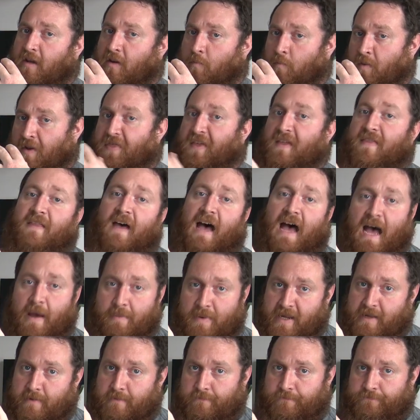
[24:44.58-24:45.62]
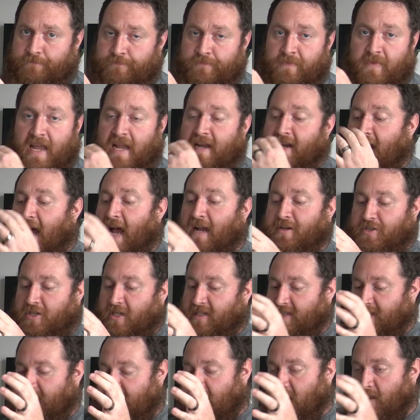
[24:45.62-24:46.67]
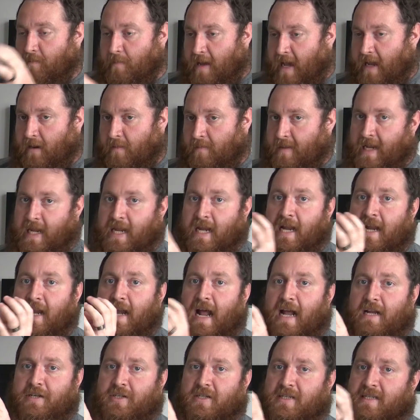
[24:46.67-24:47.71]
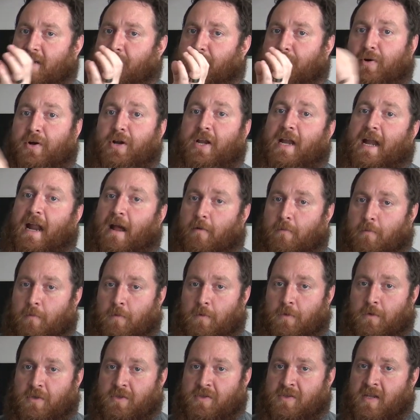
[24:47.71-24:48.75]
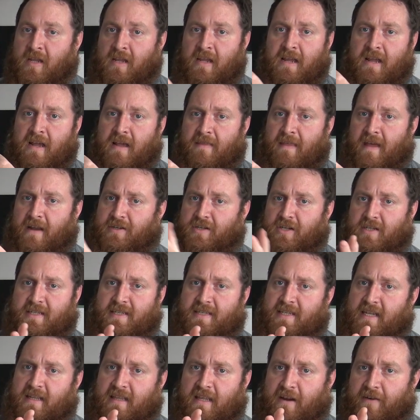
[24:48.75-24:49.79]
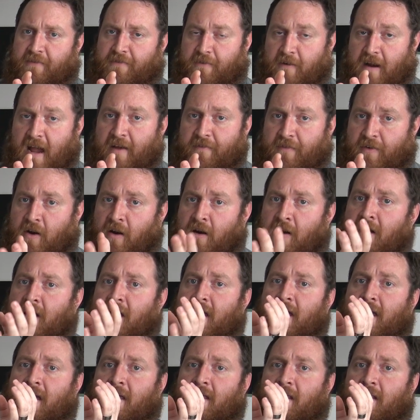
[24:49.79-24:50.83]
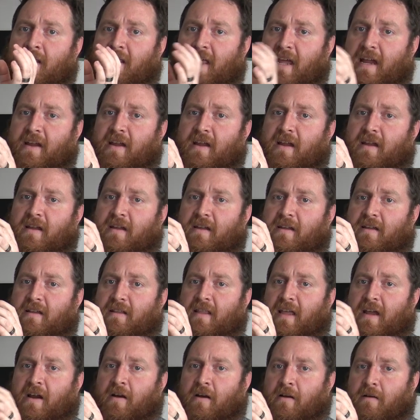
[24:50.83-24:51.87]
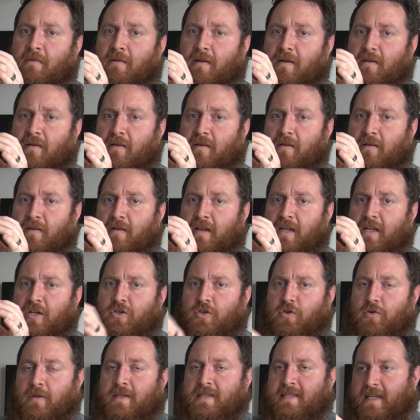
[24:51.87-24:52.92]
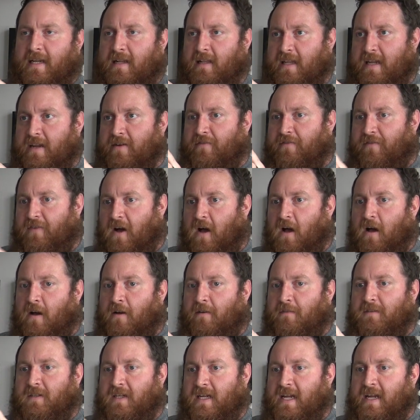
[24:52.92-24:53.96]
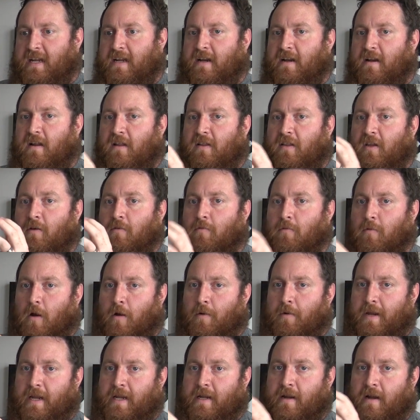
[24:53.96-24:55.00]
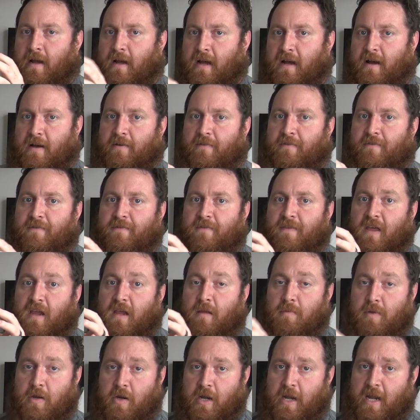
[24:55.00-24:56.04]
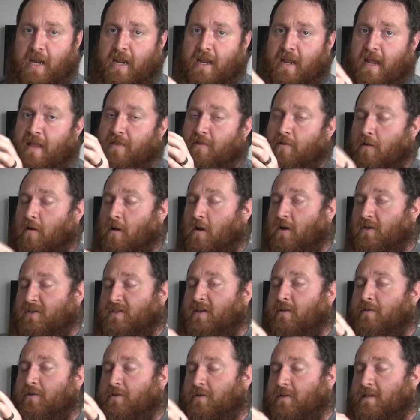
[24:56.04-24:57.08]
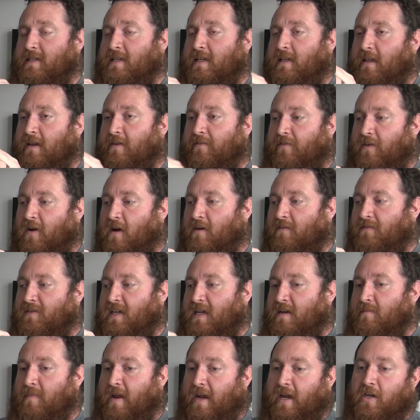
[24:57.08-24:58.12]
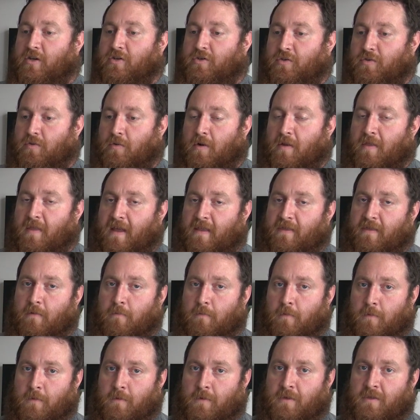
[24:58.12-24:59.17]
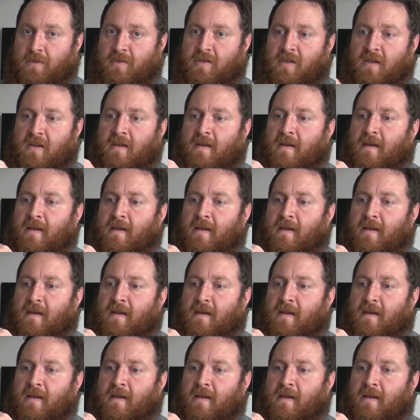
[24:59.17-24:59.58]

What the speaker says: within the hobby, and not just in the model making, and not just in putting out rules that just sit there forever. They're intrinsically involved in the growing of the community, and they're also intrinsically involved in making sure that the rules